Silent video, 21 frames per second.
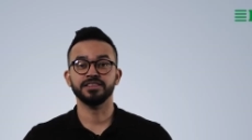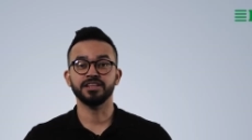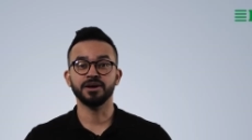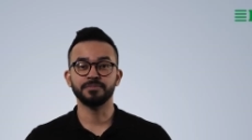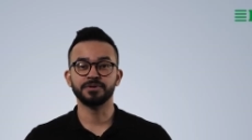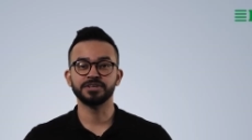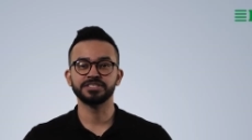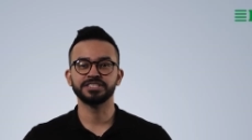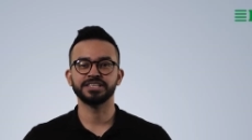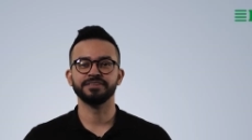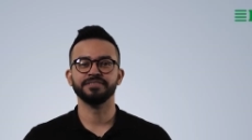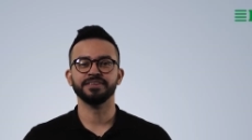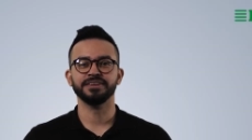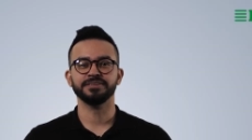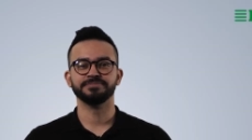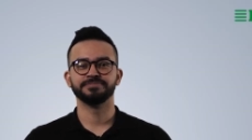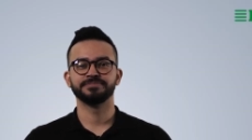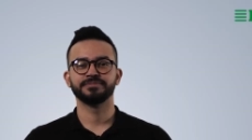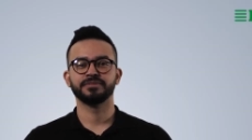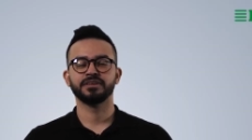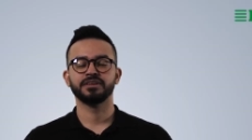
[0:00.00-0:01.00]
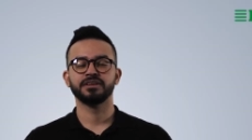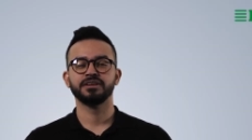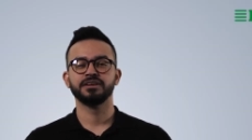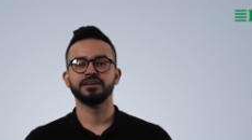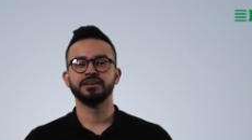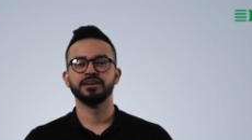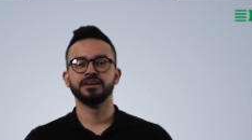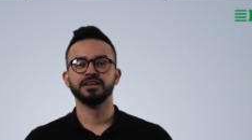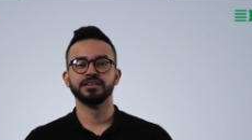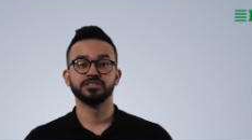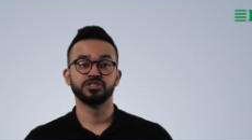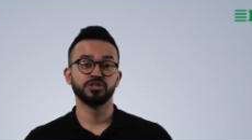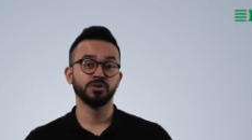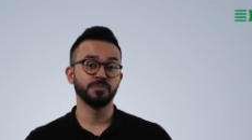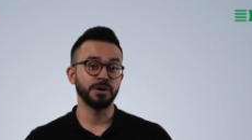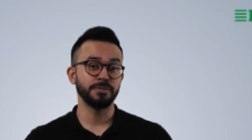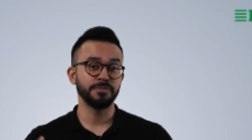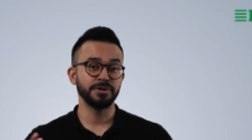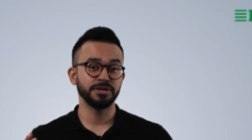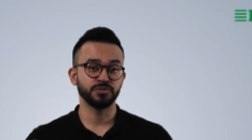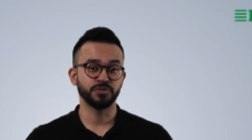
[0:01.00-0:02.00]
Number 7.
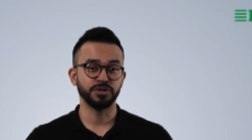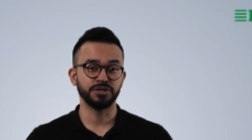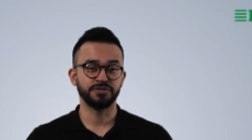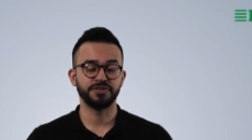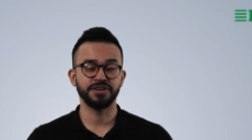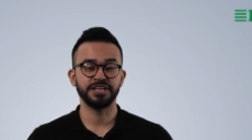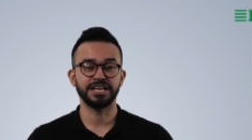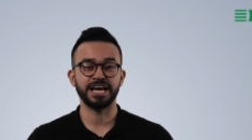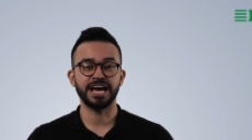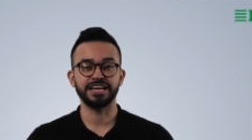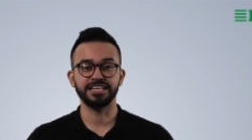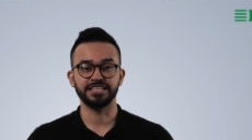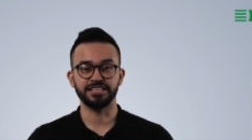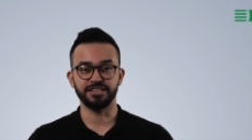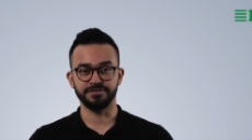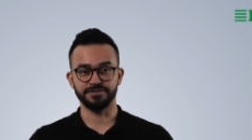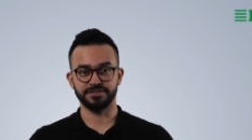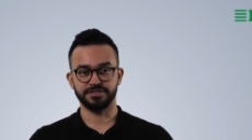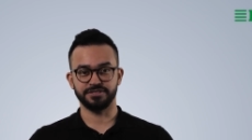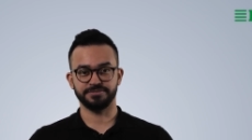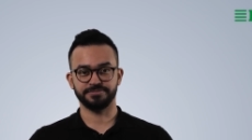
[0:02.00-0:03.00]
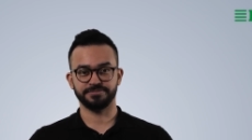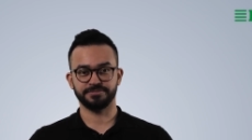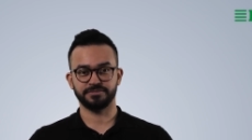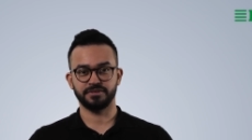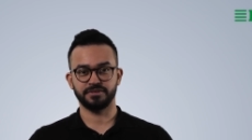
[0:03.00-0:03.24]
Supplement with feed additives.